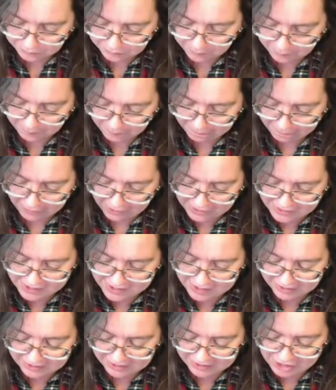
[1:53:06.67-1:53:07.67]

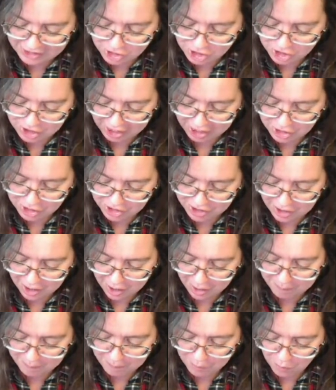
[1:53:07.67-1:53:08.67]
suddenly changing
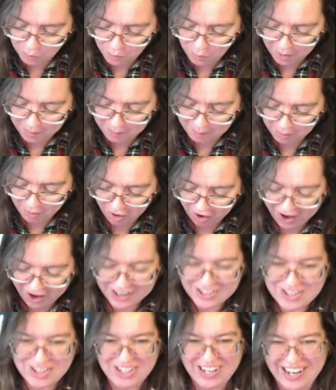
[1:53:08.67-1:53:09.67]
up one
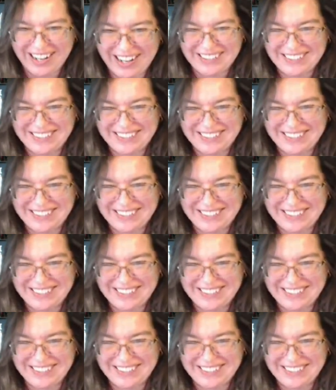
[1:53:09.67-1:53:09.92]
project.